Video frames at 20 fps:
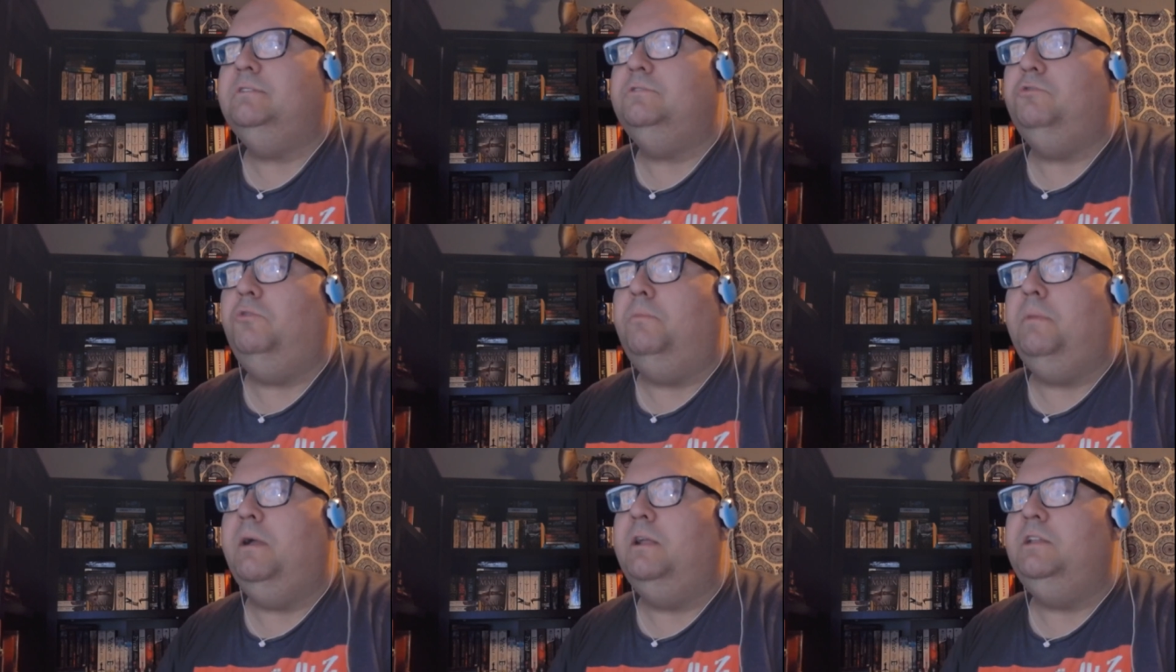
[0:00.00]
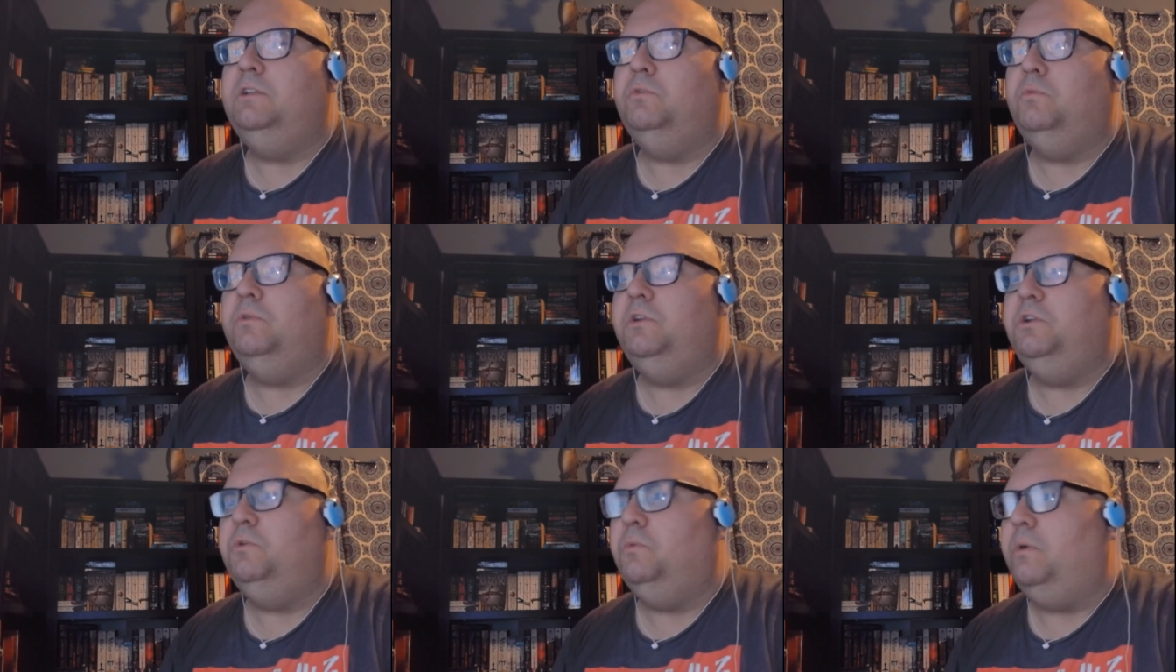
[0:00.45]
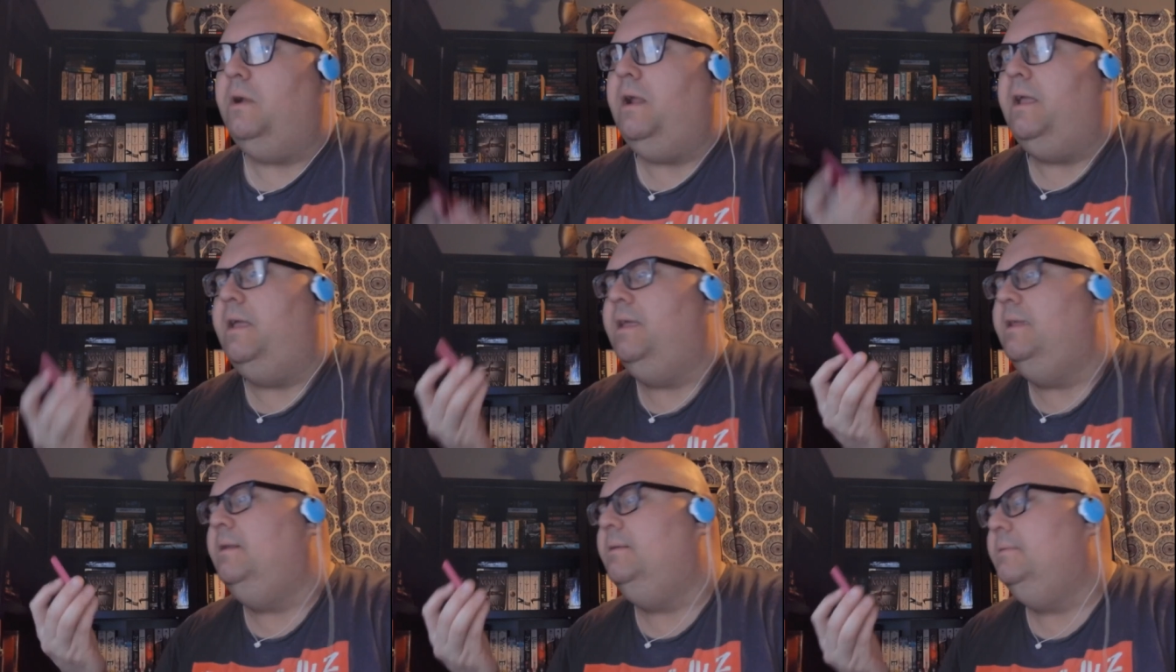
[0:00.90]
to remind you where you were
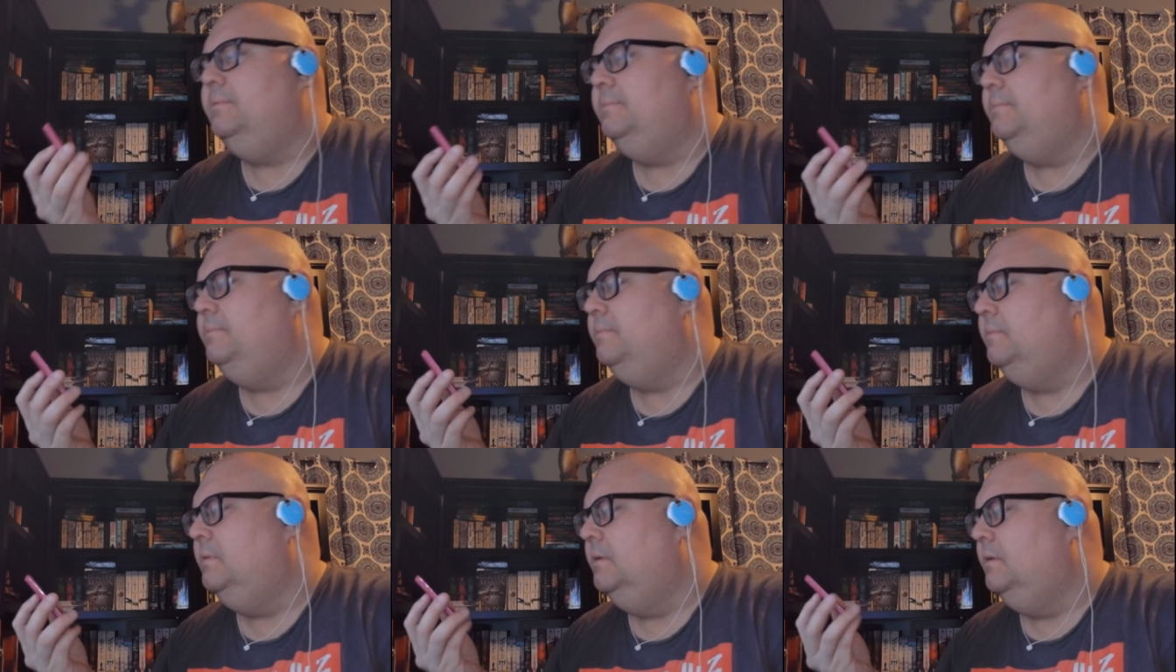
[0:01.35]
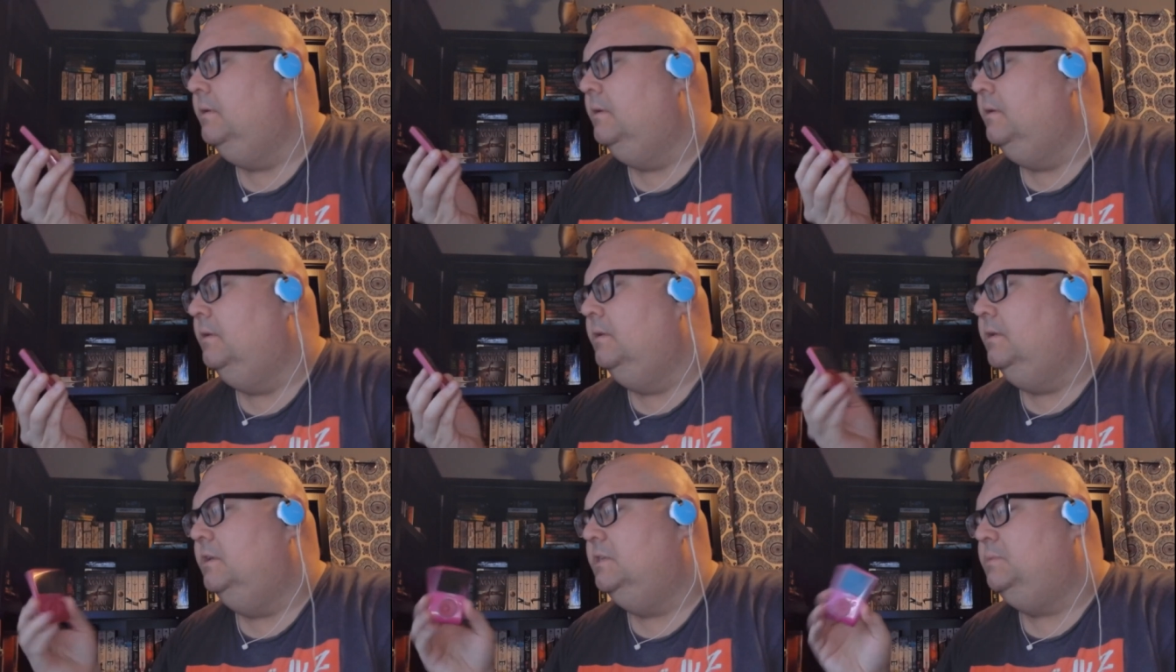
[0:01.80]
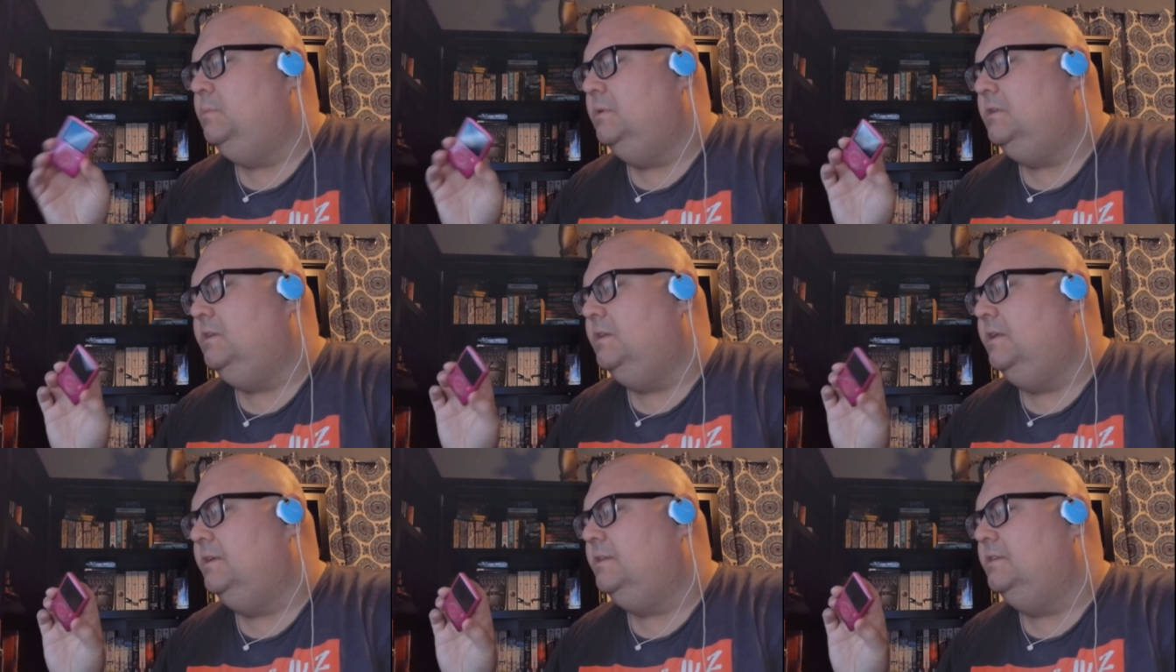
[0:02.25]
at
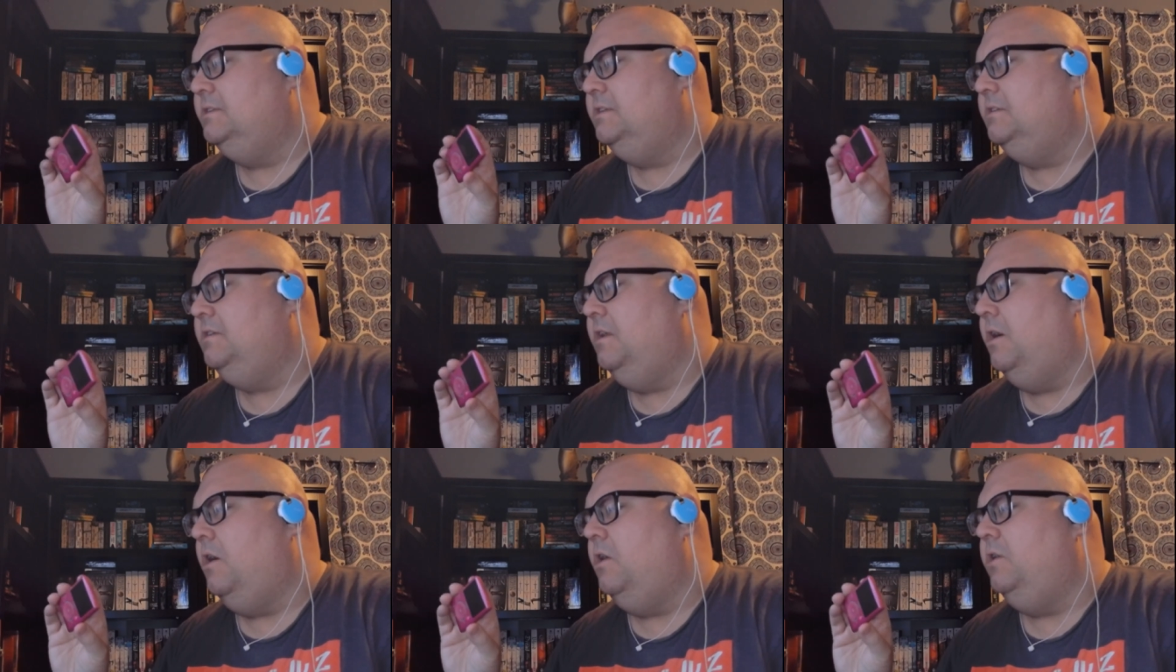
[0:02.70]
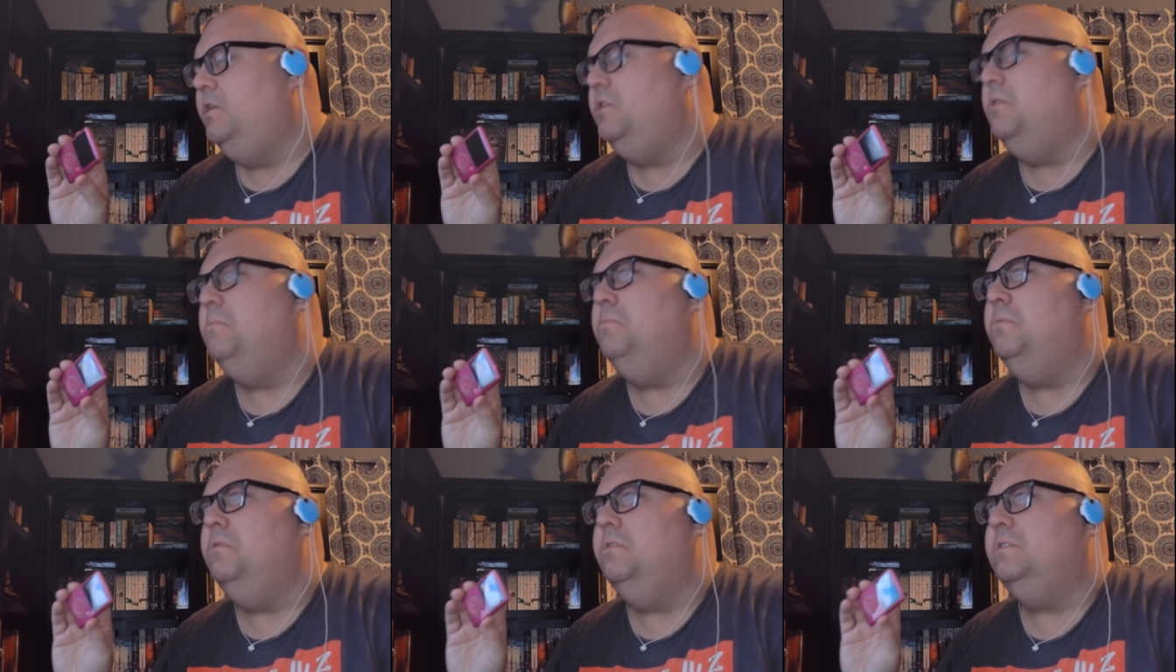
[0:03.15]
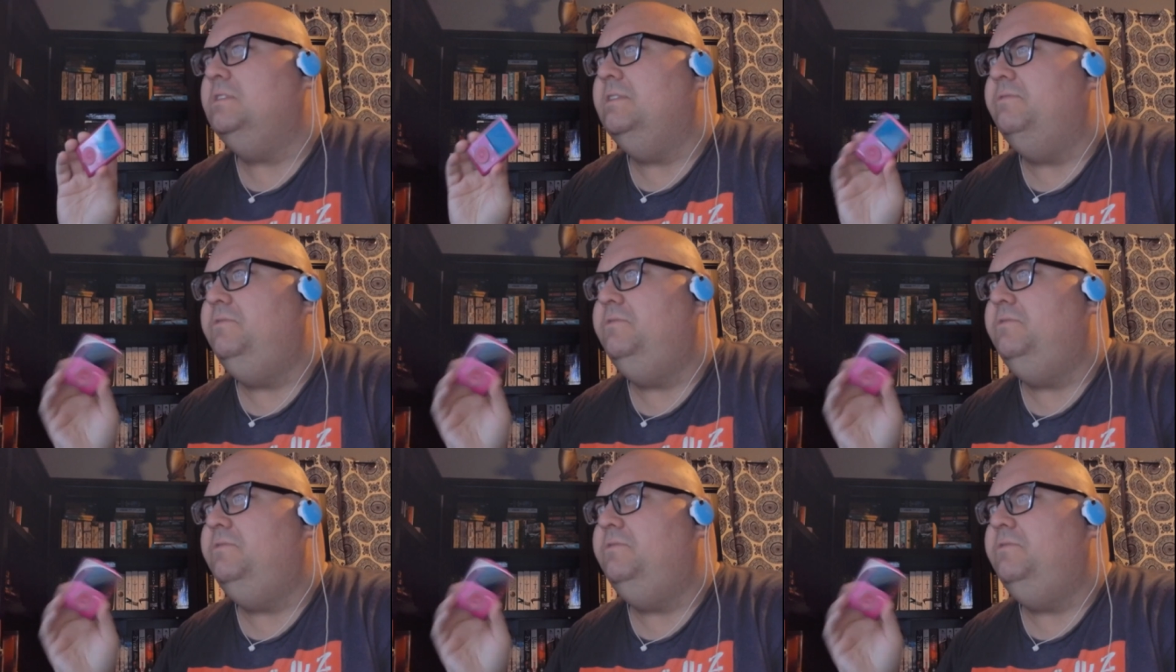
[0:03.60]
especially like listening to audiobooks.